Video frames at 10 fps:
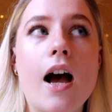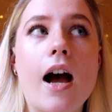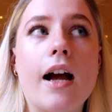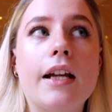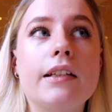
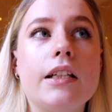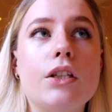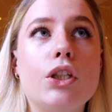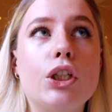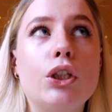I
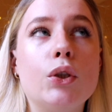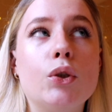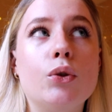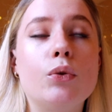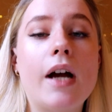need
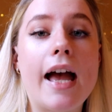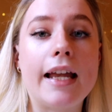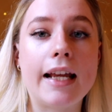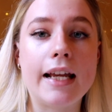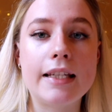to
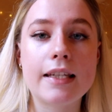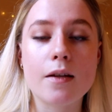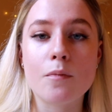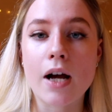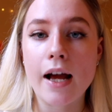edit
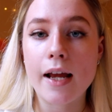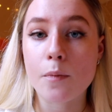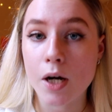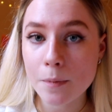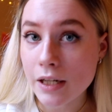my
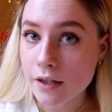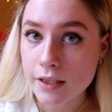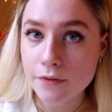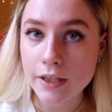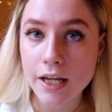apartment
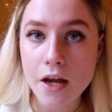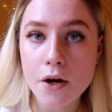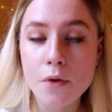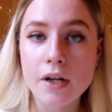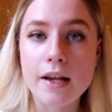hunting
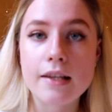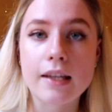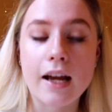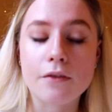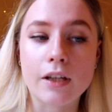video because
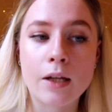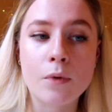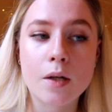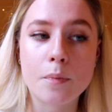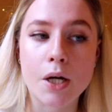I really
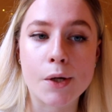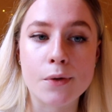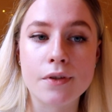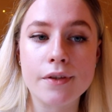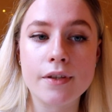want to
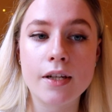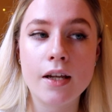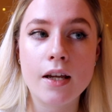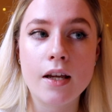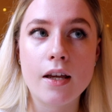post
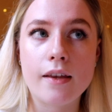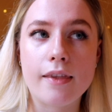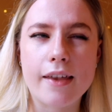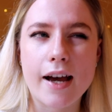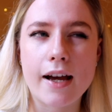
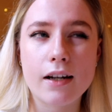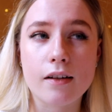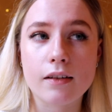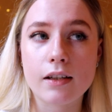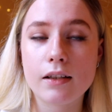that
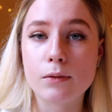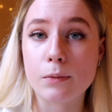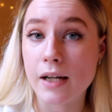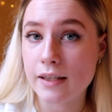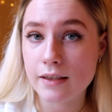on like
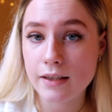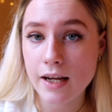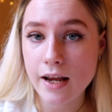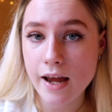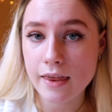
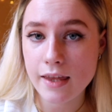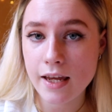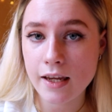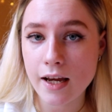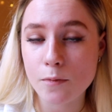Wednesday. I
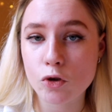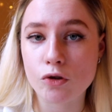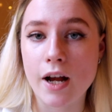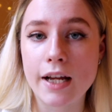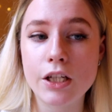think I'm
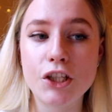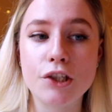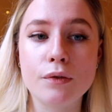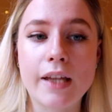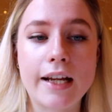trying to
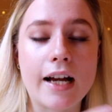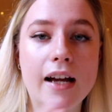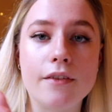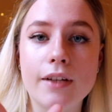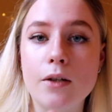do like
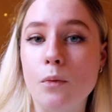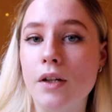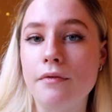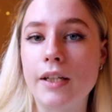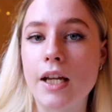kind of like
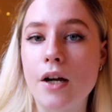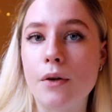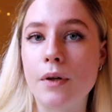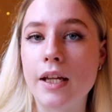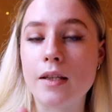one
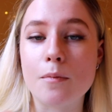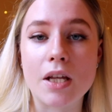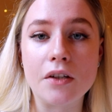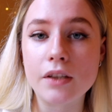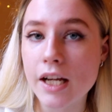video in the
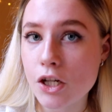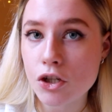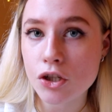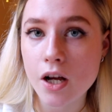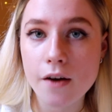middle
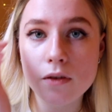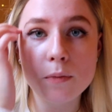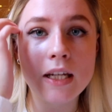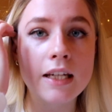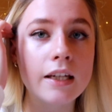ish of the
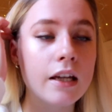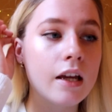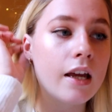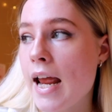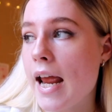week.
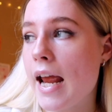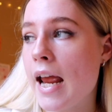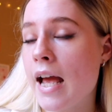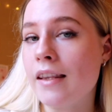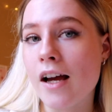
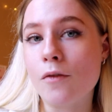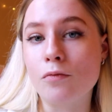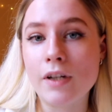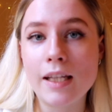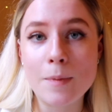And a
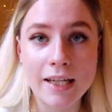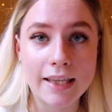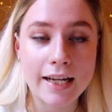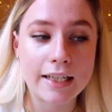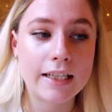really big thing I